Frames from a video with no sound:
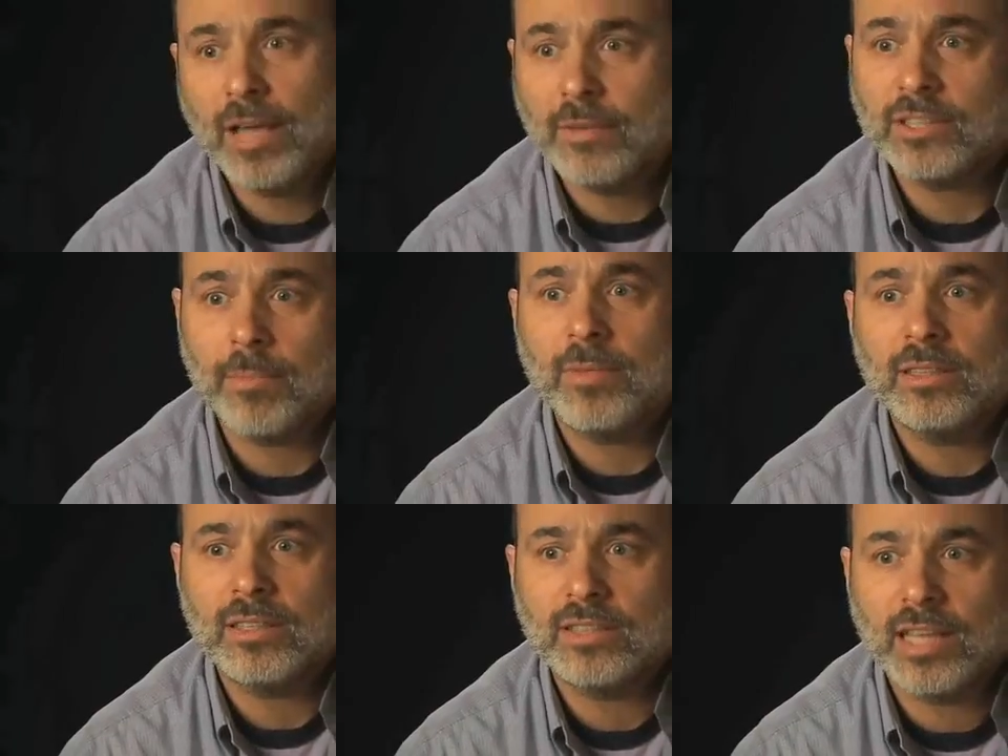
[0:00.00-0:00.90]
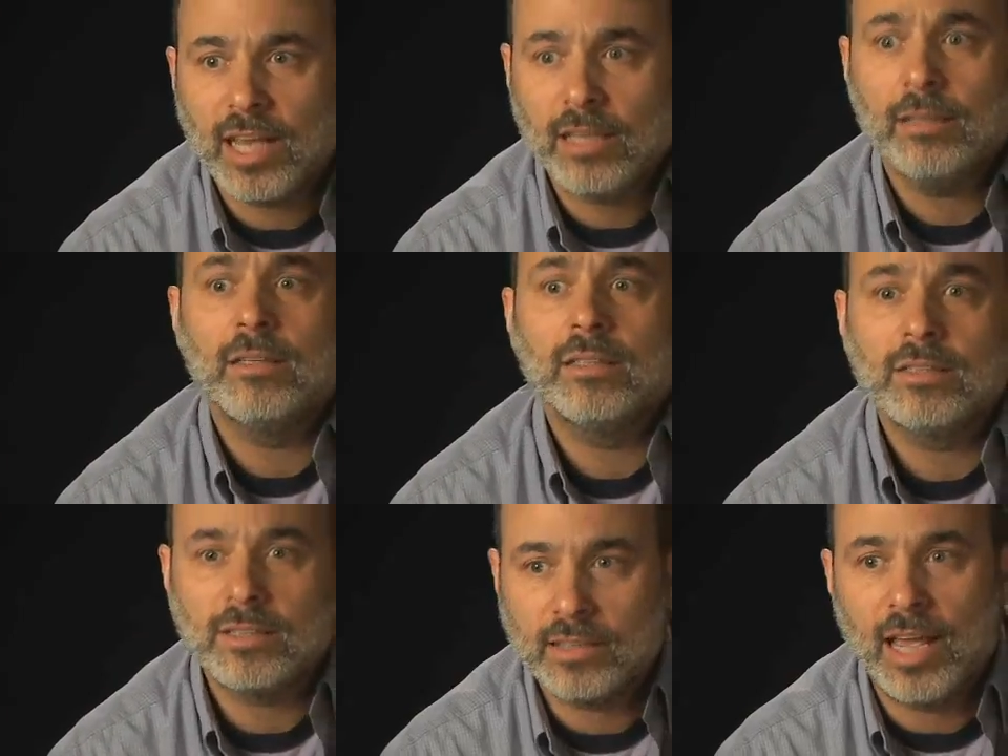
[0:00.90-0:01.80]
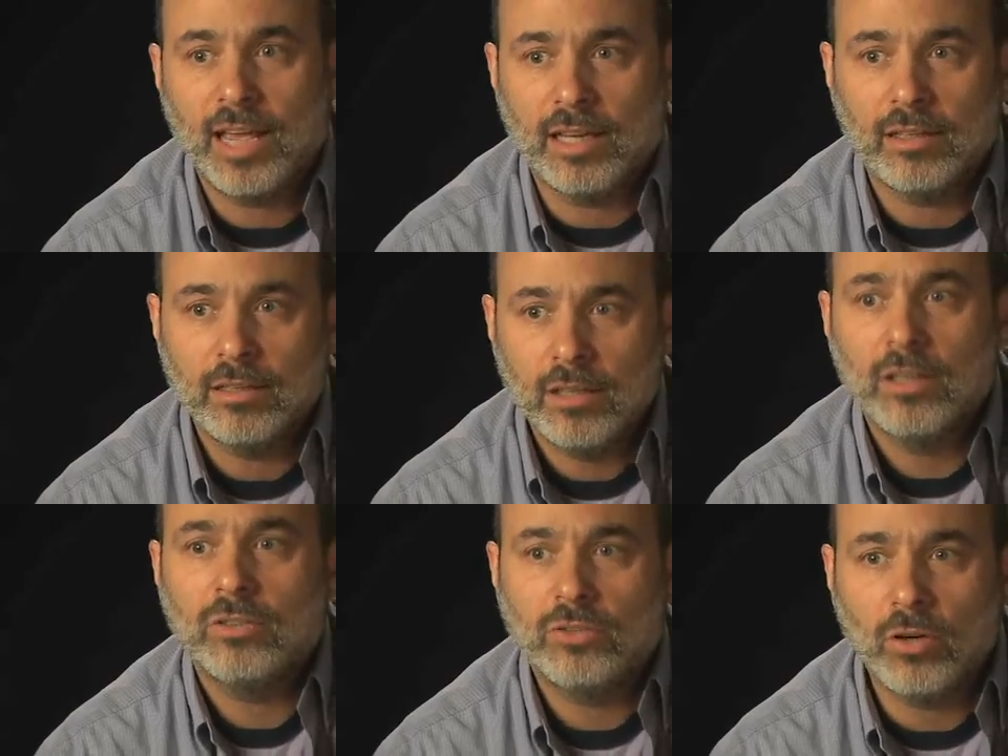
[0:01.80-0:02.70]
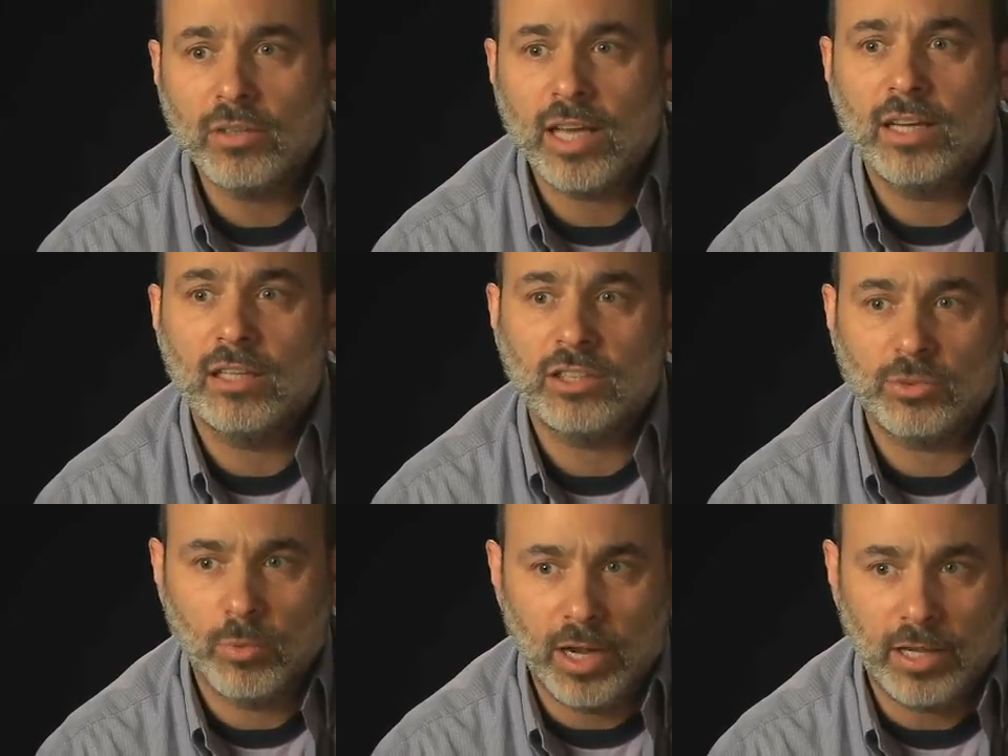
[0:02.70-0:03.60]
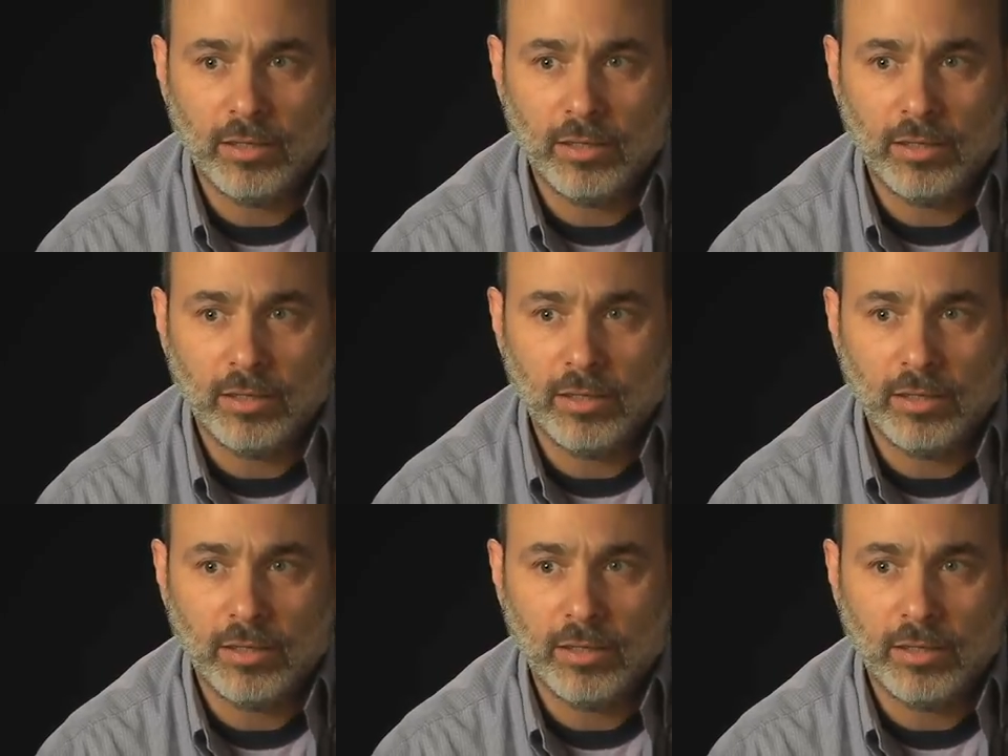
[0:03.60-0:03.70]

you have something to say, say it. Don't get in its way.